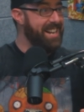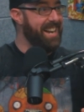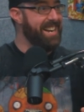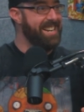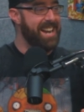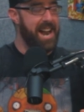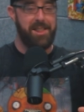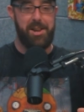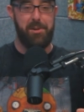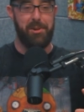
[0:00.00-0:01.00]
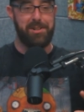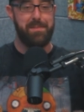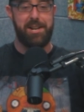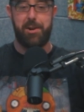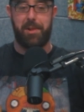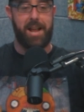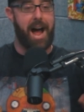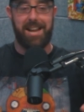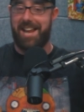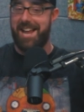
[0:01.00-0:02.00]
and you looked at me and you're like,
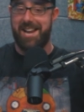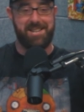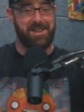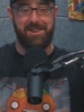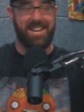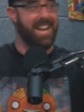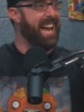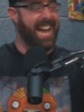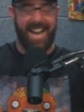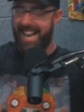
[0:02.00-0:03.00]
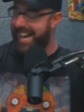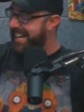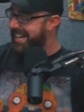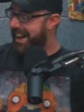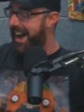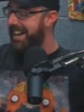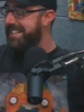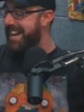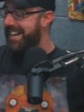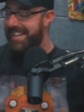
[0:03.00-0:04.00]
I get it, dude.
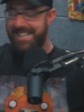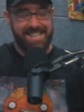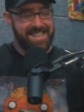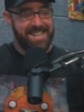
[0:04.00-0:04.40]
I get it.